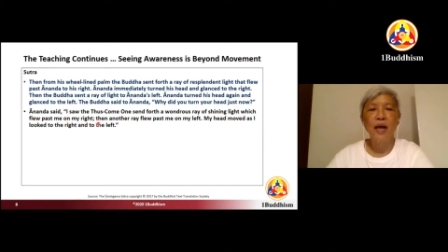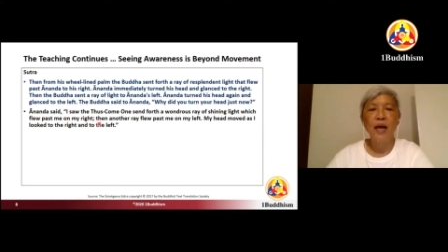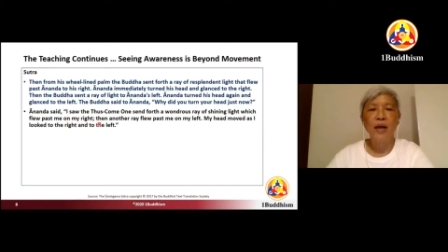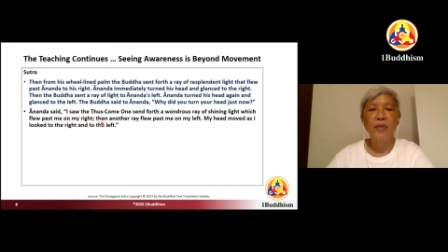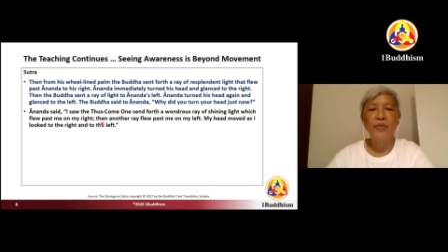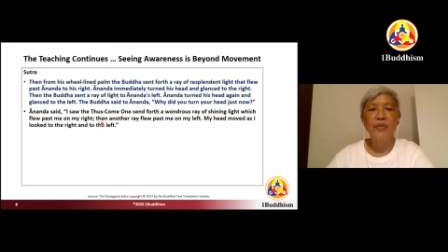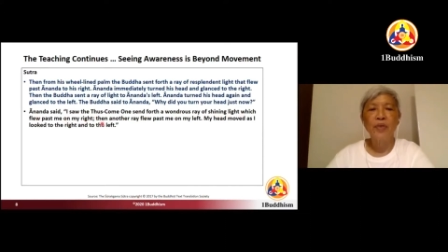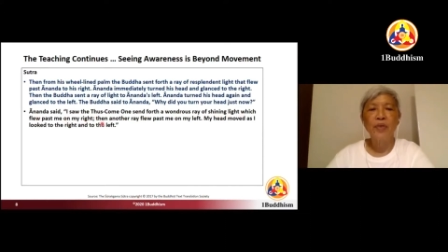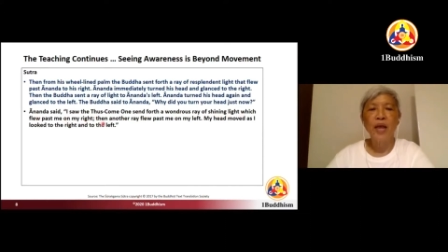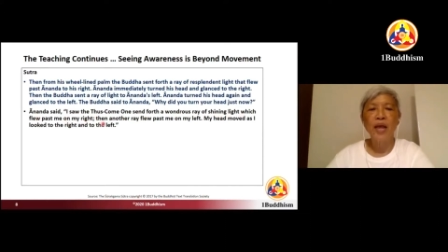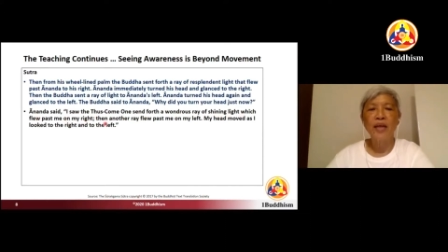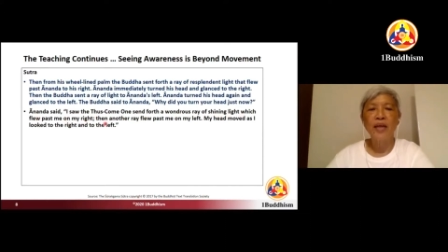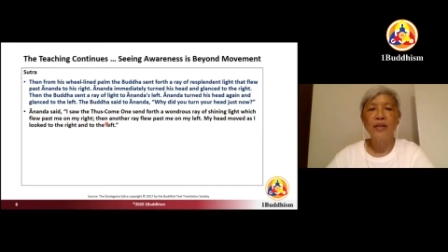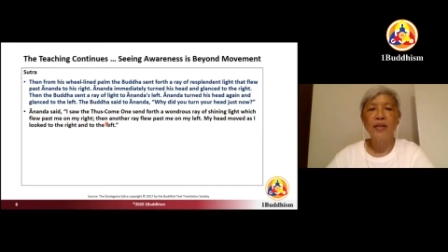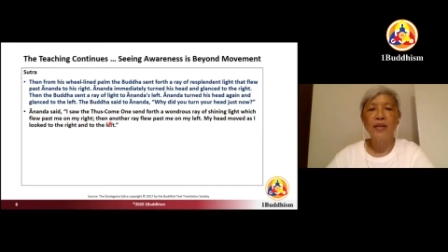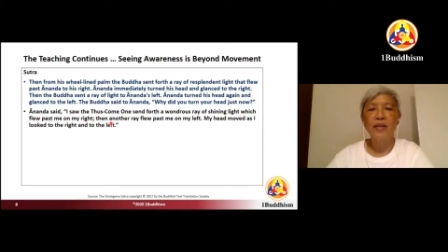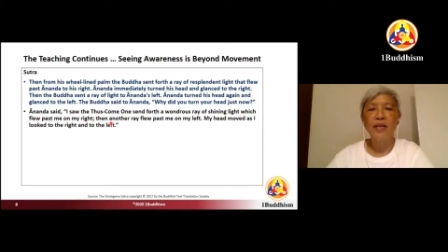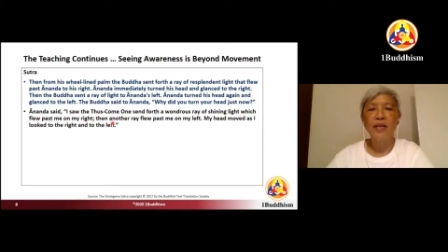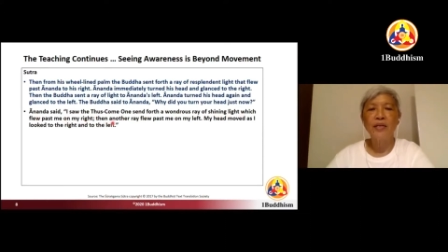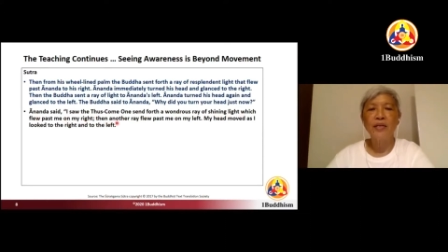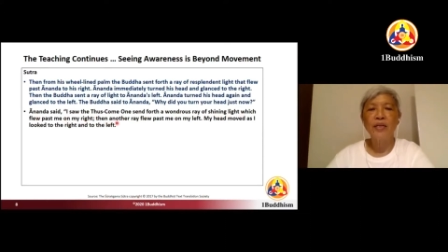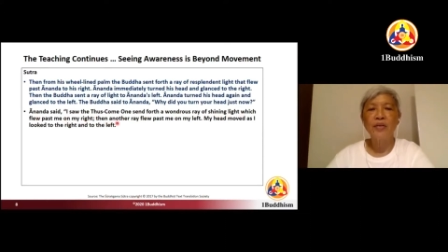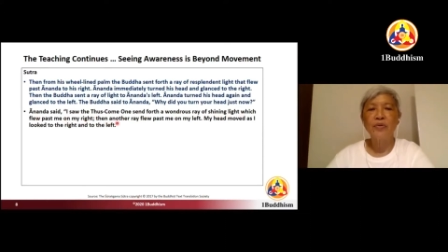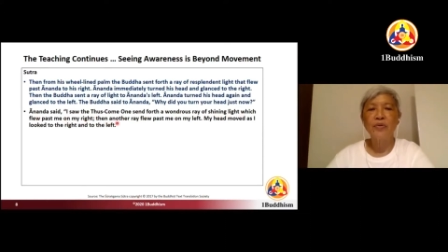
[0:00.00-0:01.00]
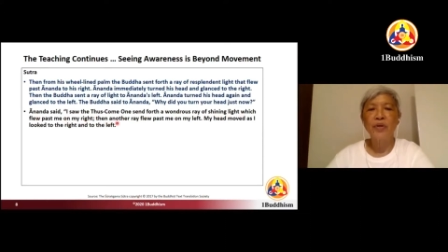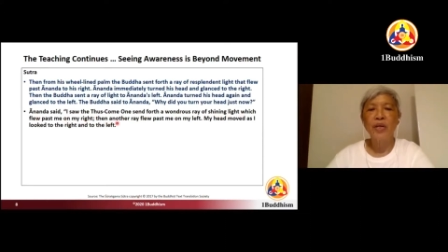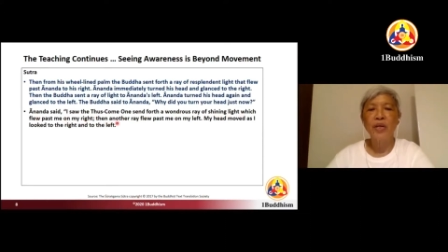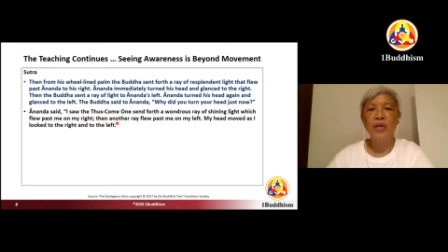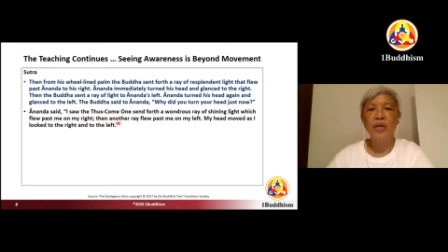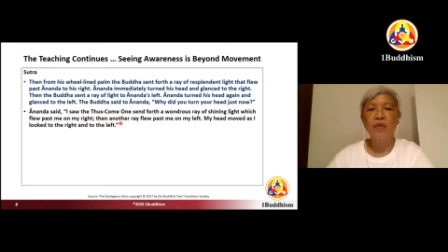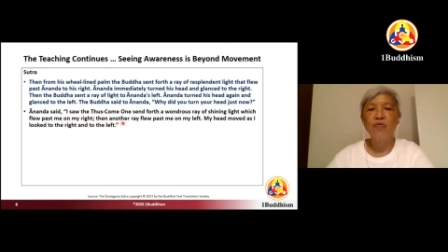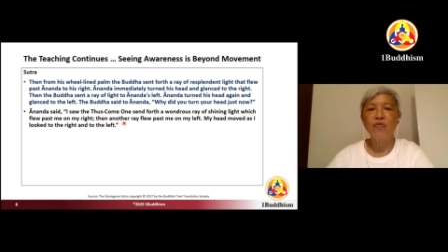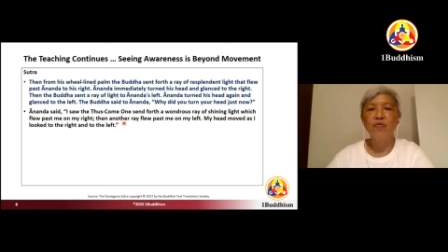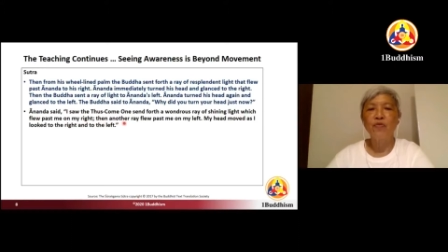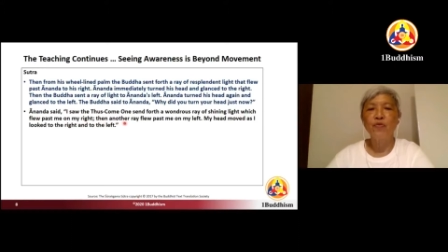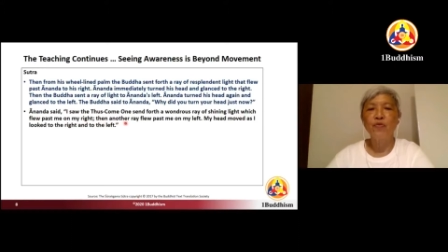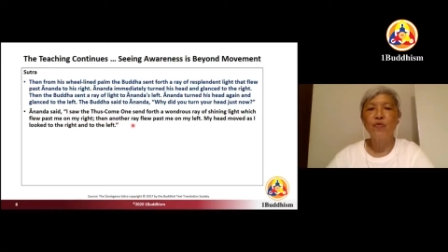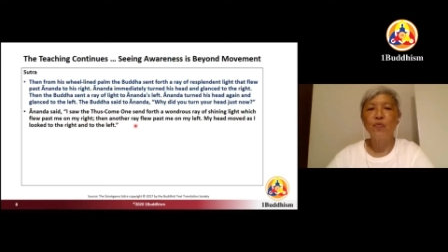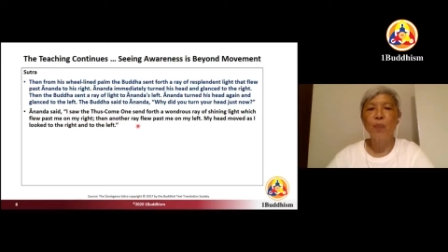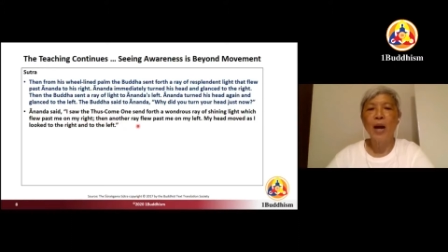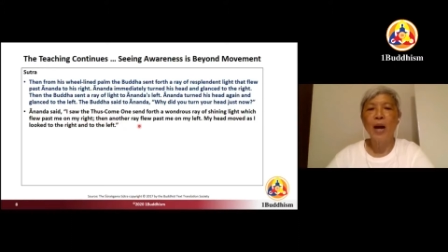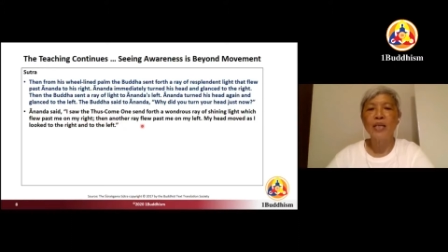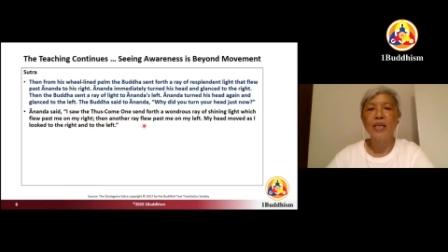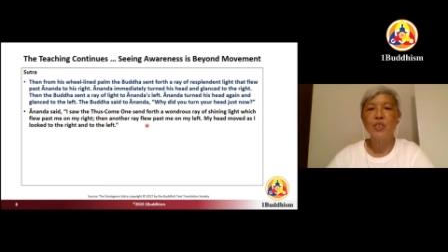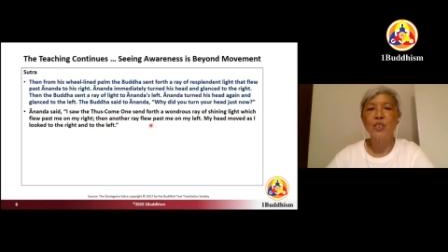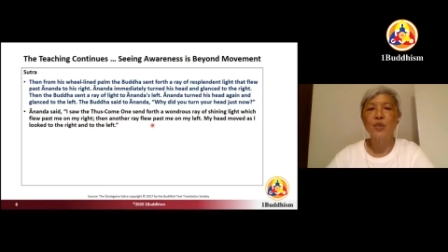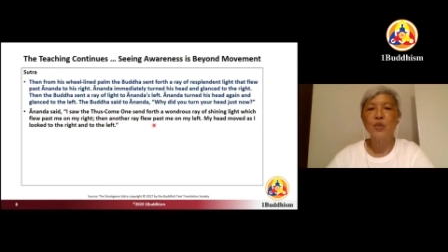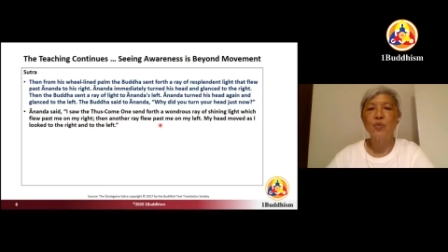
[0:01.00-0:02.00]
Then another ray flew
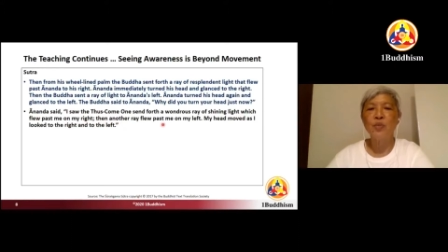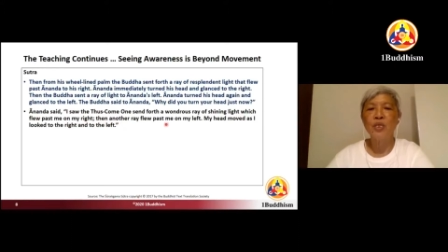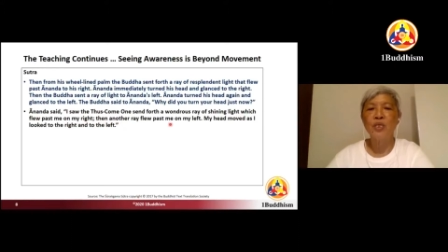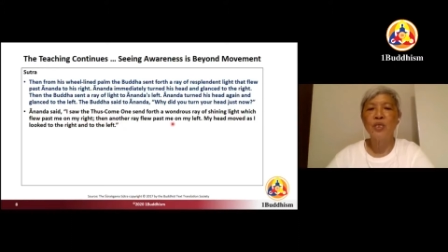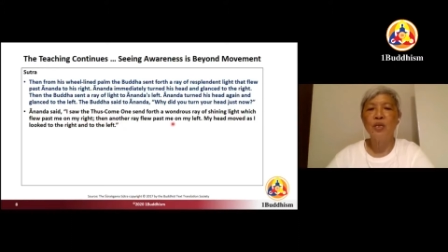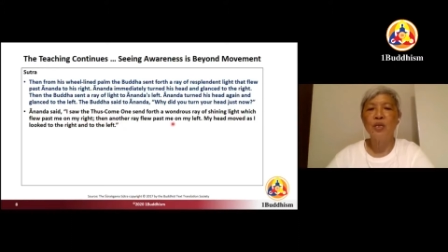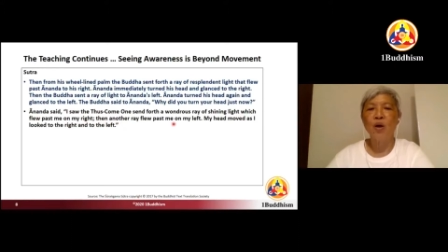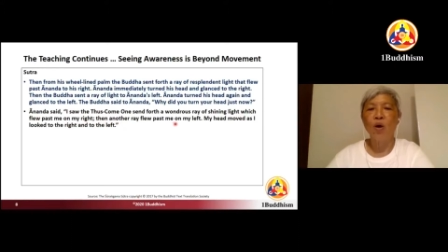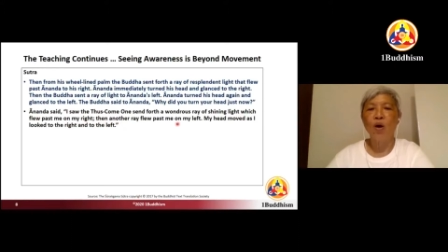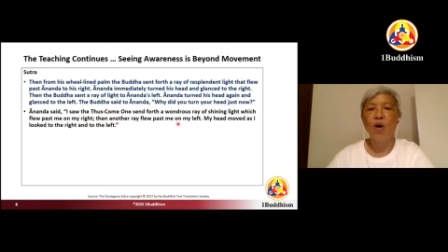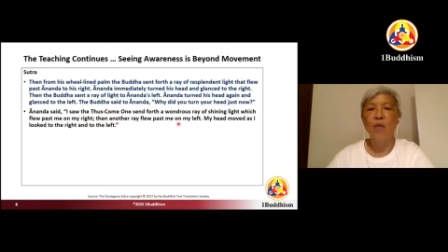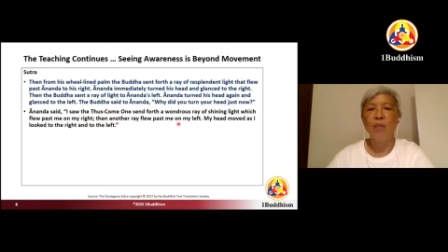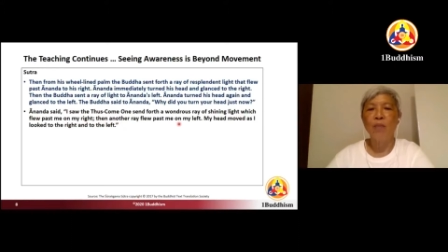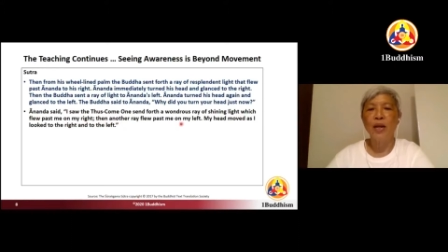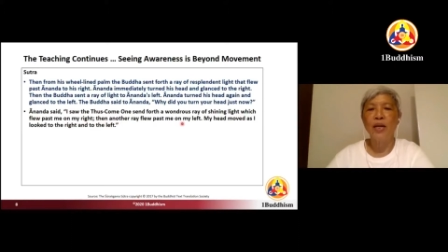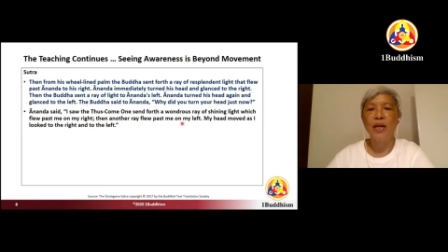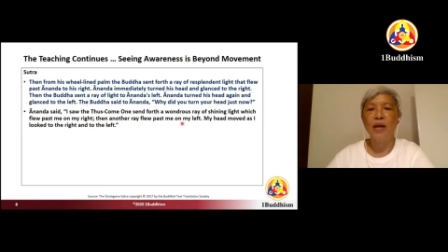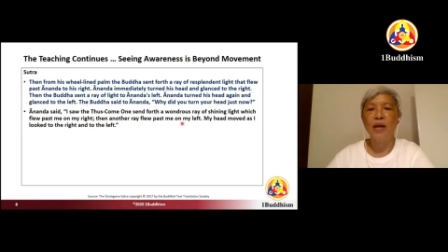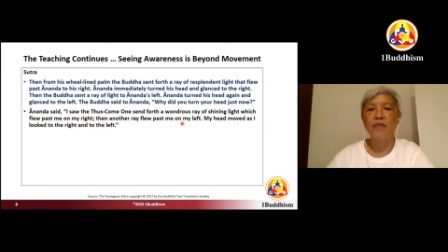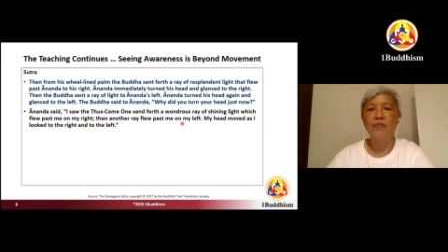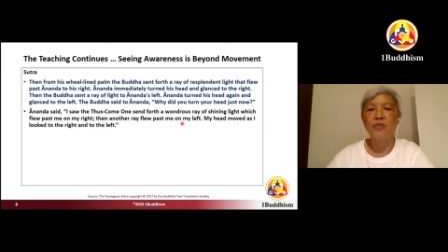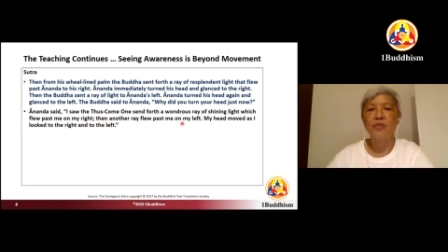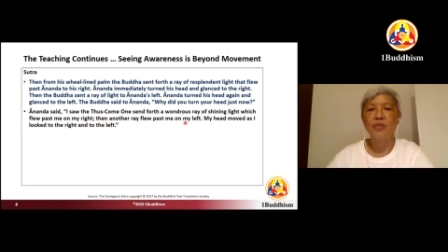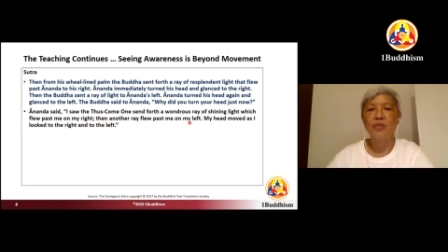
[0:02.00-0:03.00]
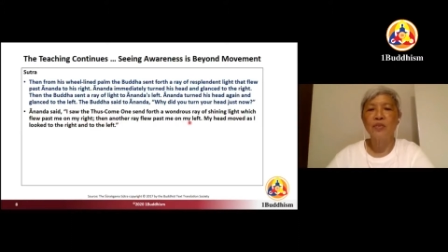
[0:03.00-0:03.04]
past me on my left.